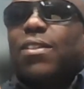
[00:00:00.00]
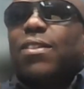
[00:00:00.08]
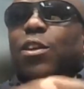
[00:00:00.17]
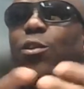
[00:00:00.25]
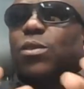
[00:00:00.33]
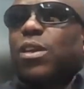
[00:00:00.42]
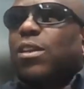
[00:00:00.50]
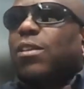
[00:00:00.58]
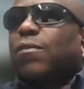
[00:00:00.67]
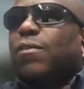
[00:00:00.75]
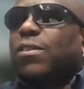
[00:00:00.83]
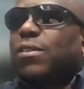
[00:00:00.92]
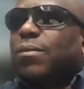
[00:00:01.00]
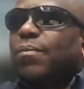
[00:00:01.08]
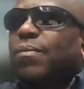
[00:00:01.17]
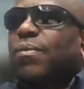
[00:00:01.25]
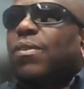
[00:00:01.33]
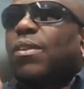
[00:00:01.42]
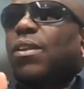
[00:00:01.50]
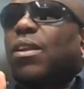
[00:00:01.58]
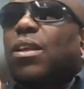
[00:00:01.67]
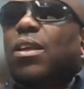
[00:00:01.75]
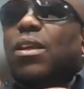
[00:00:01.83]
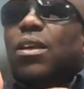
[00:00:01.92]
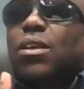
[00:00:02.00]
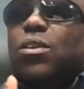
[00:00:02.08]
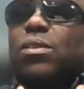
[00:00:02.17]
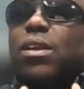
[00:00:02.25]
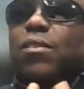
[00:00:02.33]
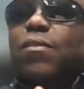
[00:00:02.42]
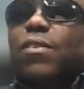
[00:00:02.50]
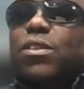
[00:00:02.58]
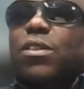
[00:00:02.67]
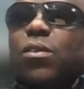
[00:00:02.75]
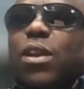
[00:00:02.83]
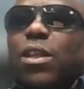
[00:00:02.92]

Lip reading: the user interface. User interface is called a